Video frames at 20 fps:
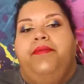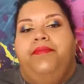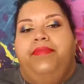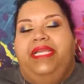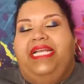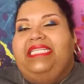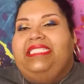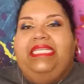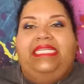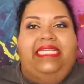
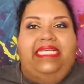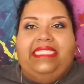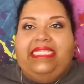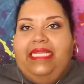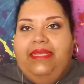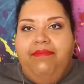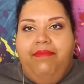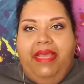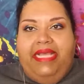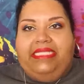because it
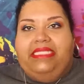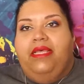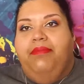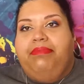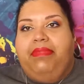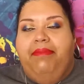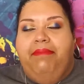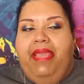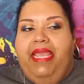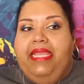doesn't mess
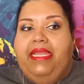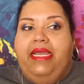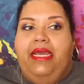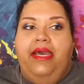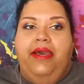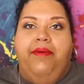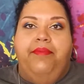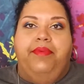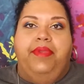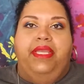up the
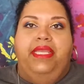makeup.